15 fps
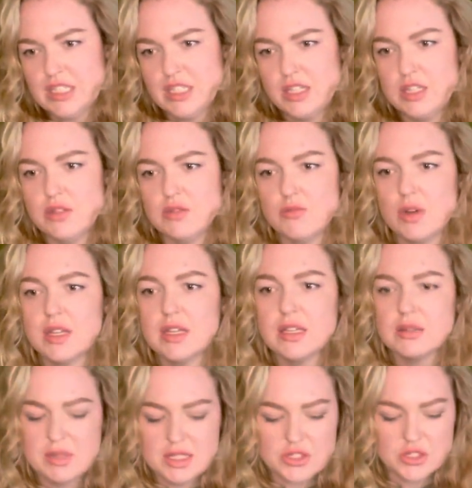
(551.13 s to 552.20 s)
And one can
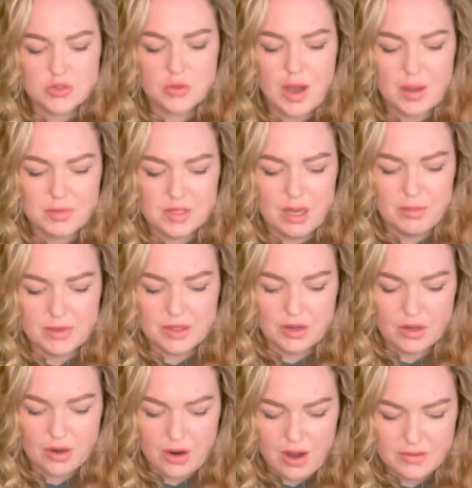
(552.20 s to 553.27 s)
be swept up in their
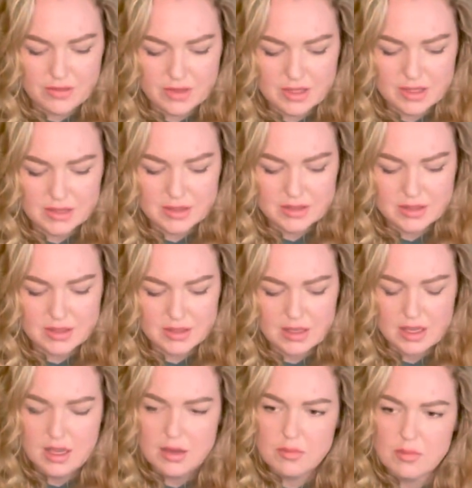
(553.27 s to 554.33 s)
confidence,
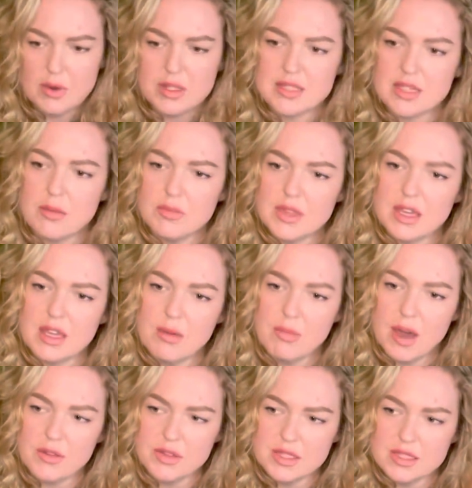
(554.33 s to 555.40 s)
but something
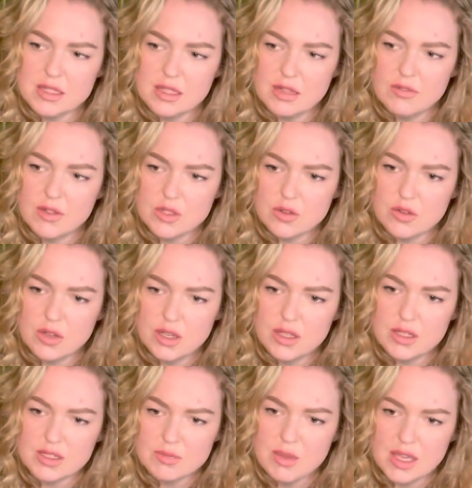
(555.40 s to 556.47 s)
about this individual
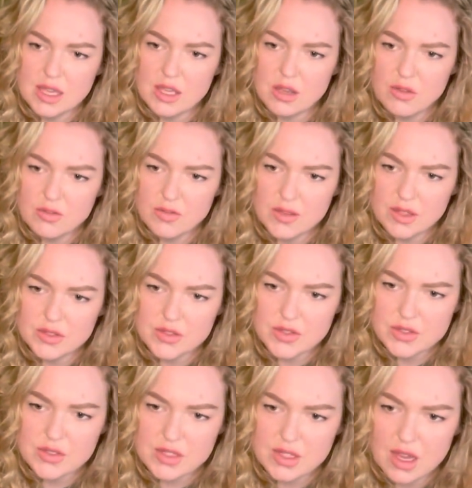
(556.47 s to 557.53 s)
is making you feel
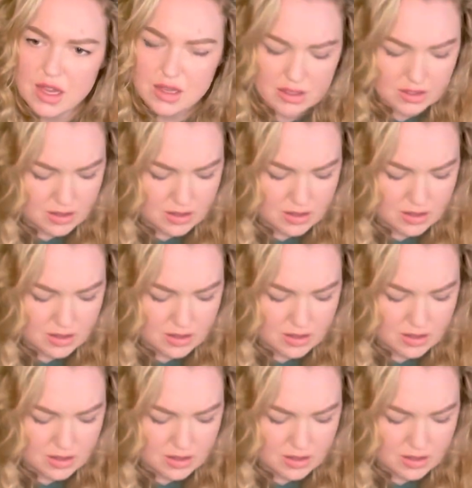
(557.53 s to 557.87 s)
stuck.